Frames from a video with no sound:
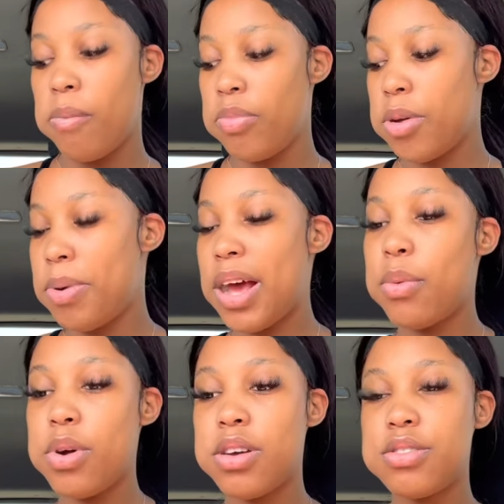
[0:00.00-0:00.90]
The plan
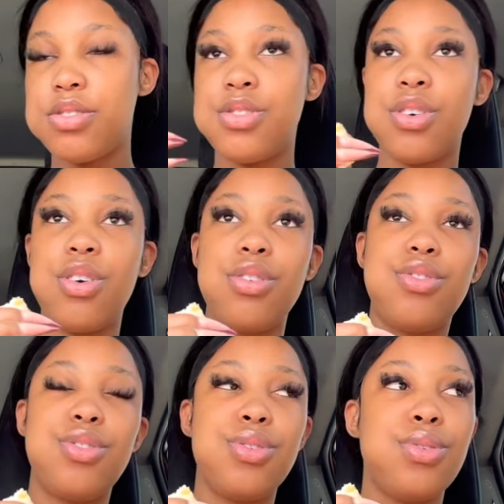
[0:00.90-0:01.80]
was to go
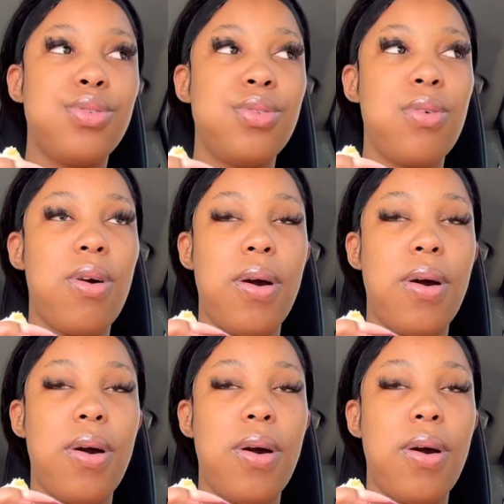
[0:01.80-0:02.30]
to